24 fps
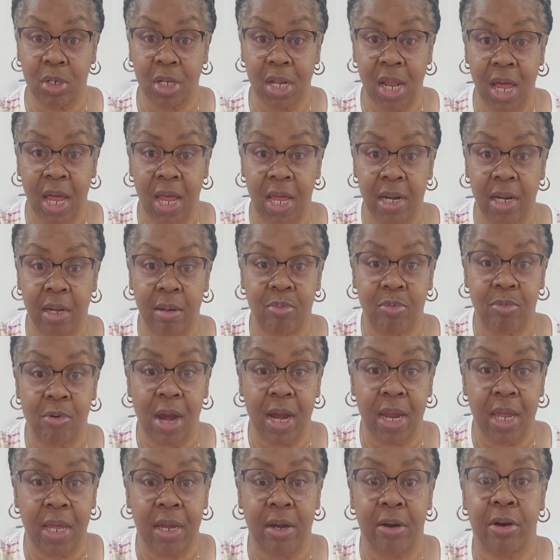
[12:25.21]
line up
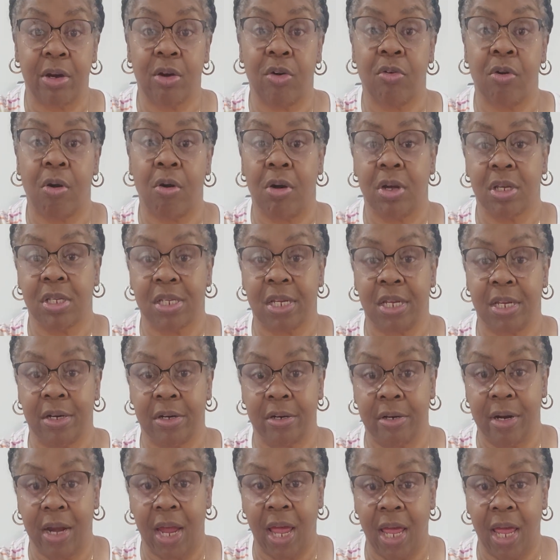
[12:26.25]
right here across here.